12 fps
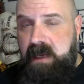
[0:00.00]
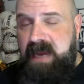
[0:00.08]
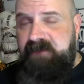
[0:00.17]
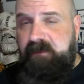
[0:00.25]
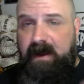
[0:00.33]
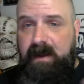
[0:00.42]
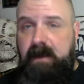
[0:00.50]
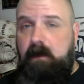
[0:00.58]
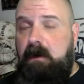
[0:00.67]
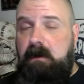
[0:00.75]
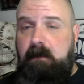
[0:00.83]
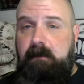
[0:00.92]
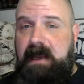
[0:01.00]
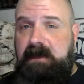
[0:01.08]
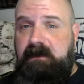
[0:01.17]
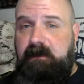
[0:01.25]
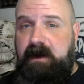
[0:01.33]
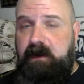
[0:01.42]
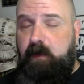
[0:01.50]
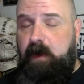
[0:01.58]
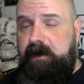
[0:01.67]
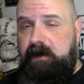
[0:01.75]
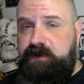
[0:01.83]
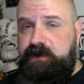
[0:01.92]
everybody. Welcome back to the Bearded
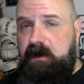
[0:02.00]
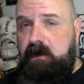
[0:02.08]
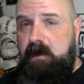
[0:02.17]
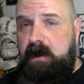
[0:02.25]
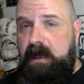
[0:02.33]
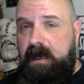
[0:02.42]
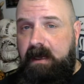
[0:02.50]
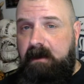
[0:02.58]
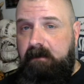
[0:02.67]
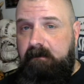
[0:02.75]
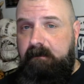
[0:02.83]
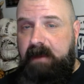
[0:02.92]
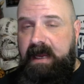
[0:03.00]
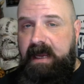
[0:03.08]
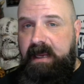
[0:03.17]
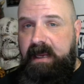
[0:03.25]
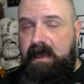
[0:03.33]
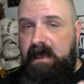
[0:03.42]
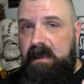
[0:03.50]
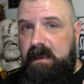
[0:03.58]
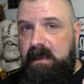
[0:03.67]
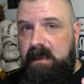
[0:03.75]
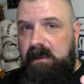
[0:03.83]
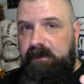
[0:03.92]
Weirdo Show. I
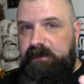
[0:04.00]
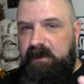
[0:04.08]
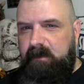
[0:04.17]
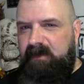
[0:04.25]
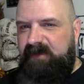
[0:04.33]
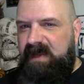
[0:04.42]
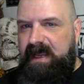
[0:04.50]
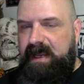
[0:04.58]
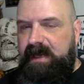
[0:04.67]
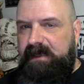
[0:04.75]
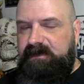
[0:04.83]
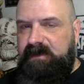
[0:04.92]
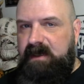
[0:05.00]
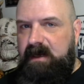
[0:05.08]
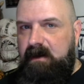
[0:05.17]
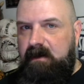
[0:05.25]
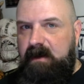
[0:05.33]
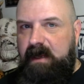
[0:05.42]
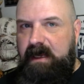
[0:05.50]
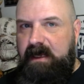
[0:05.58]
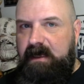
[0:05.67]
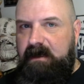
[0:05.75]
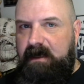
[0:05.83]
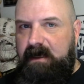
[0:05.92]
took a little bit of a hiatus there,
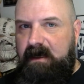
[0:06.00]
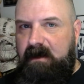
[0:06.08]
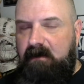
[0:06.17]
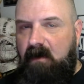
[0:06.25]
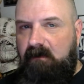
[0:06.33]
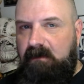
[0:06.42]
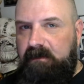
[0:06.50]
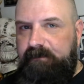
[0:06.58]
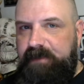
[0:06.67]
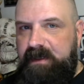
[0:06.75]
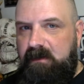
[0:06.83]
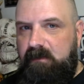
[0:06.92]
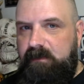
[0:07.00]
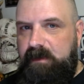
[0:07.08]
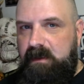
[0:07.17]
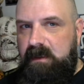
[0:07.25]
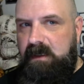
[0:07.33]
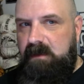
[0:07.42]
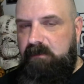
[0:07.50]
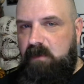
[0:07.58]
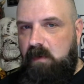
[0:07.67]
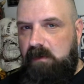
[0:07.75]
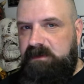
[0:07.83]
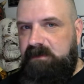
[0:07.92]
and over the
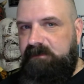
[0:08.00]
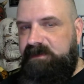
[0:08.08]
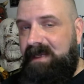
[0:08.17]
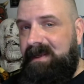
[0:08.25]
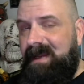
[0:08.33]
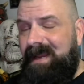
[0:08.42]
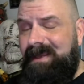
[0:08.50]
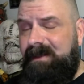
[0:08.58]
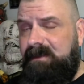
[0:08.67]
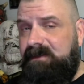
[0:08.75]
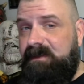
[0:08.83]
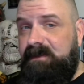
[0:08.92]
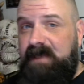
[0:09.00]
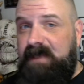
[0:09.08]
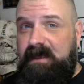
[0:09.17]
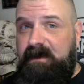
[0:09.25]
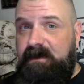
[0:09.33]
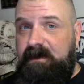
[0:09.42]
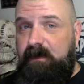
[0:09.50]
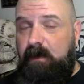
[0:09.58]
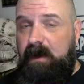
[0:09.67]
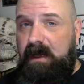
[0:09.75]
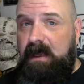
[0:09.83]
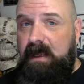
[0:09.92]
course of said hiatus, I decided
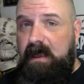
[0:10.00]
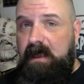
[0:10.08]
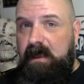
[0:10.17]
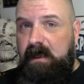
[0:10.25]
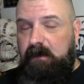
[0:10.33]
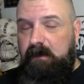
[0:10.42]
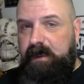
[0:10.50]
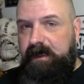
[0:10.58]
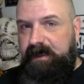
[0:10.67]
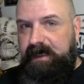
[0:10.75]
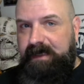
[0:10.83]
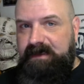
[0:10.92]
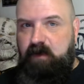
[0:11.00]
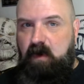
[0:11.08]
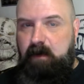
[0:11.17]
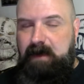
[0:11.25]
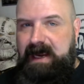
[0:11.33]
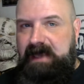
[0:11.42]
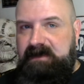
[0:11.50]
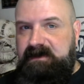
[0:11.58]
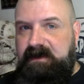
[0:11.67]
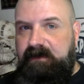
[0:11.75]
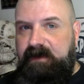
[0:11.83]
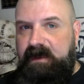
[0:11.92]
to look into getting some more
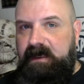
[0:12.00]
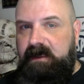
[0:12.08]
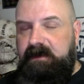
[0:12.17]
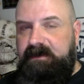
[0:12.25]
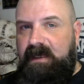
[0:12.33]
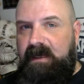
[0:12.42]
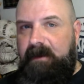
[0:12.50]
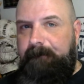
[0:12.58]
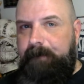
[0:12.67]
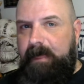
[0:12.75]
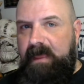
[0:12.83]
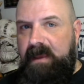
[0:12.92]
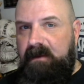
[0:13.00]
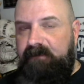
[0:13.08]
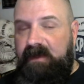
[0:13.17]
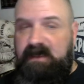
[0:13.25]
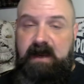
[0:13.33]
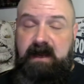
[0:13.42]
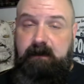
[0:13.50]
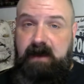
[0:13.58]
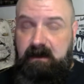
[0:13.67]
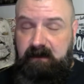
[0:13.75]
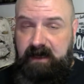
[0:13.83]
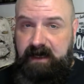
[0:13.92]
masks and things, and expanding my
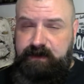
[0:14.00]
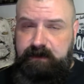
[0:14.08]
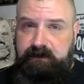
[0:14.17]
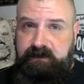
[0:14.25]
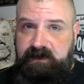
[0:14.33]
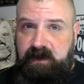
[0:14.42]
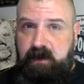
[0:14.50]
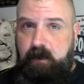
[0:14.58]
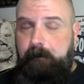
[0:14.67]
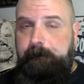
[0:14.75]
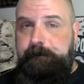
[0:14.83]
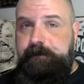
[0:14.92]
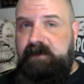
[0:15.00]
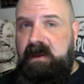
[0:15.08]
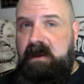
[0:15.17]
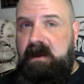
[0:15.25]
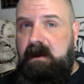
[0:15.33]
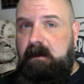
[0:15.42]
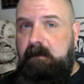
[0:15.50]
collection. So I